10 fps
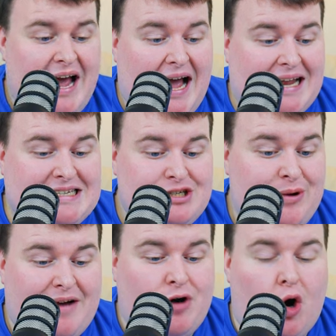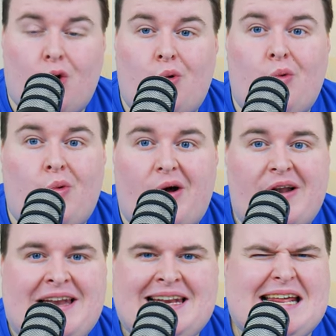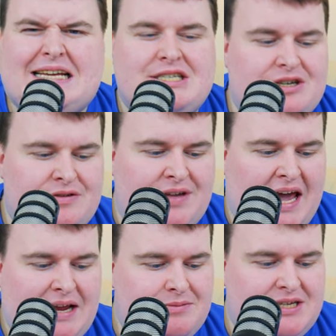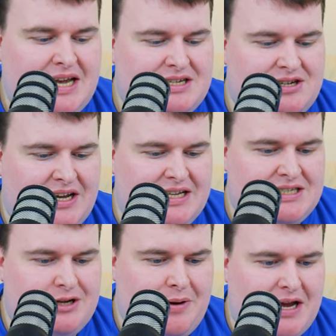and you have a whole list of games to get stuck into.